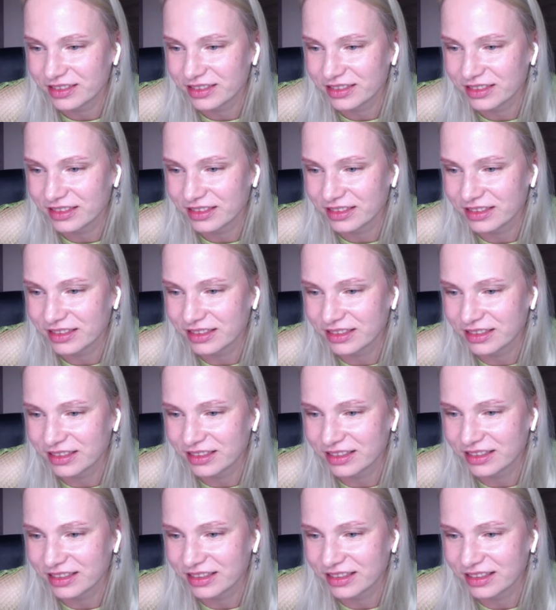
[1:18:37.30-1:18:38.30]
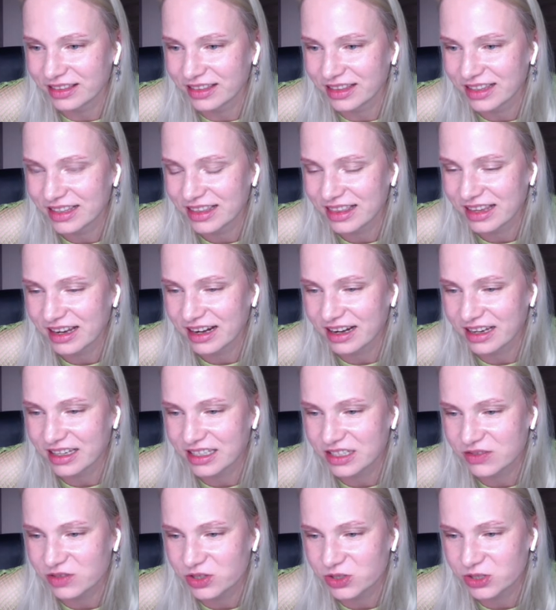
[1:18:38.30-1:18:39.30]
The
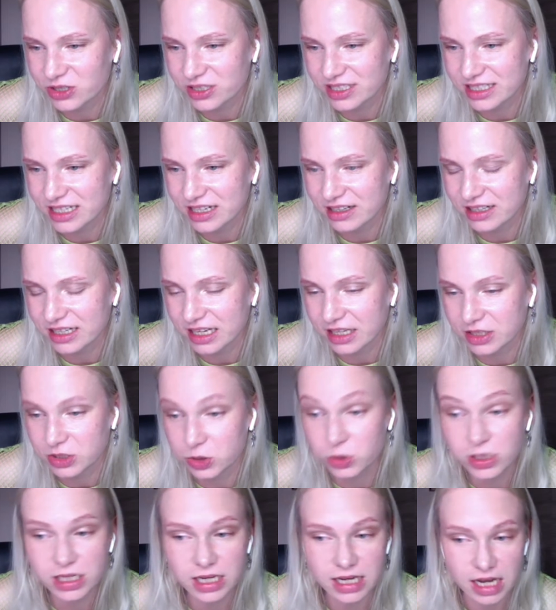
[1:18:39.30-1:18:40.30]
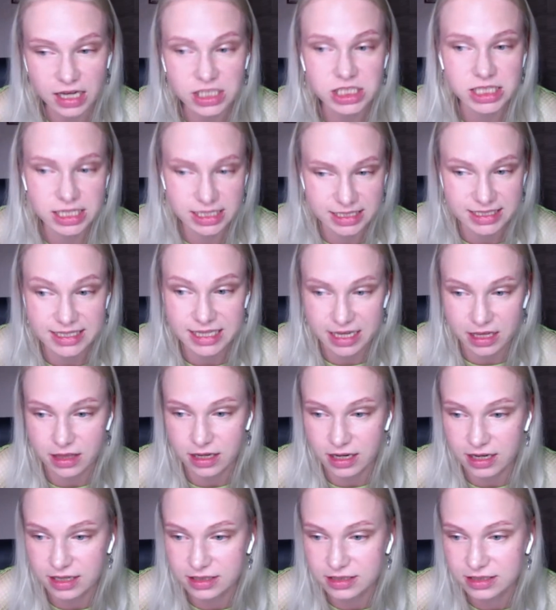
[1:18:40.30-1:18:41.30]
individual surname. Do they actually
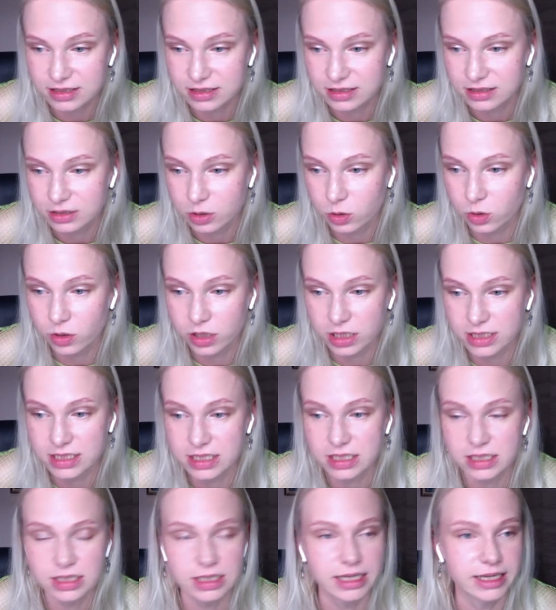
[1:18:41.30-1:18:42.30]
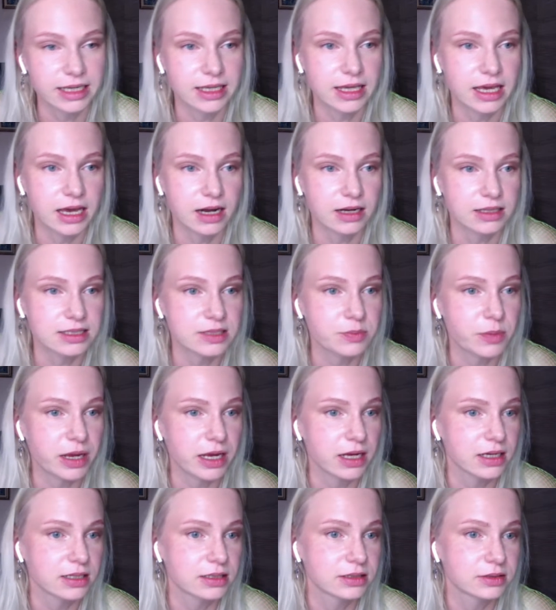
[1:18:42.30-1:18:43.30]
say that? Or is it like carrots
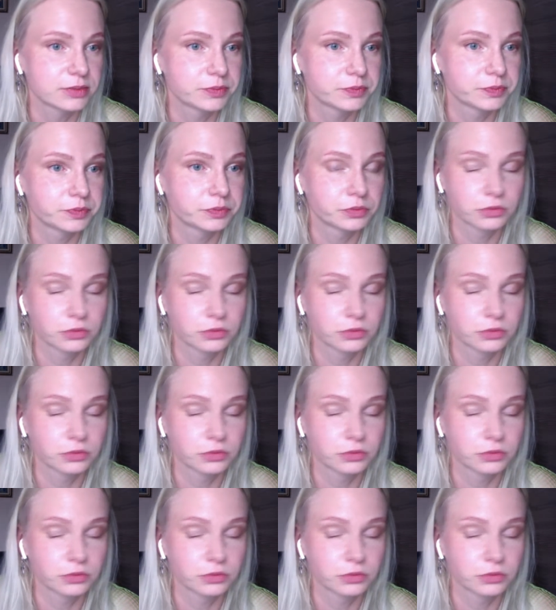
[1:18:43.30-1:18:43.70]
made?